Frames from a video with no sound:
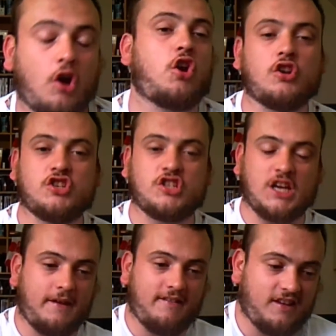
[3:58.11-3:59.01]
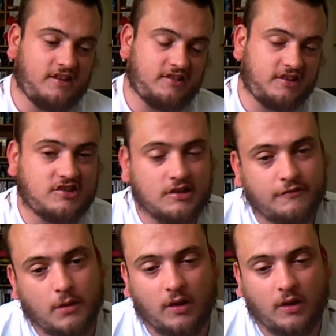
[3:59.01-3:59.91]
conjugate periodization in the
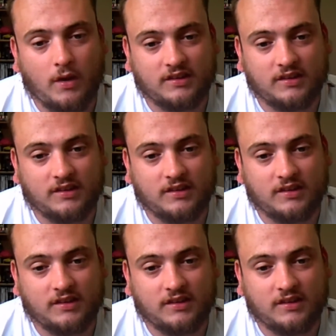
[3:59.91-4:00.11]
form of like